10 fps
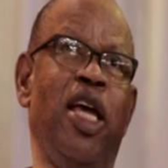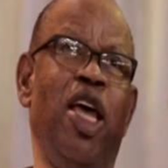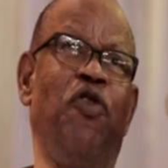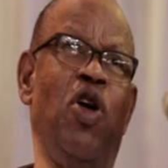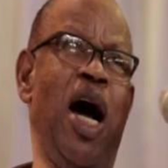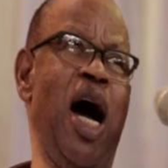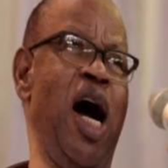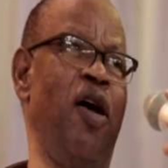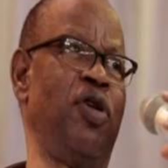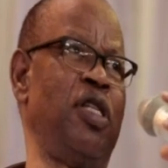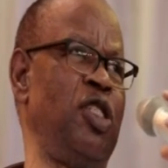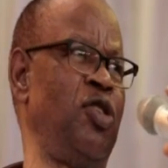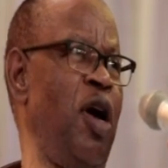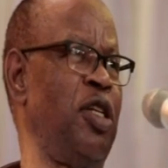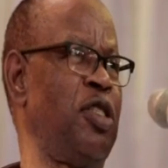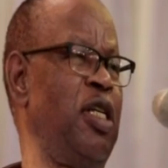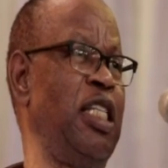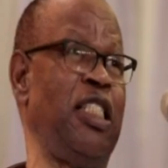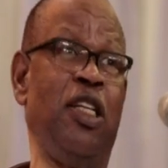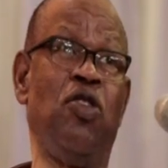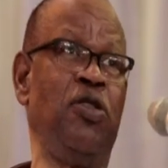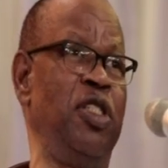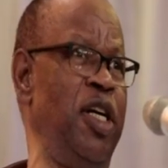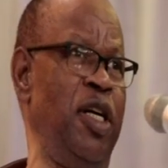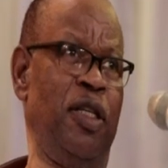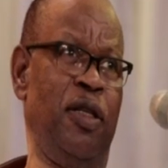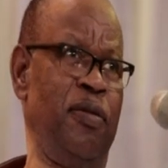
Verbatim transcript: If you have, rejoice. It's a done deal.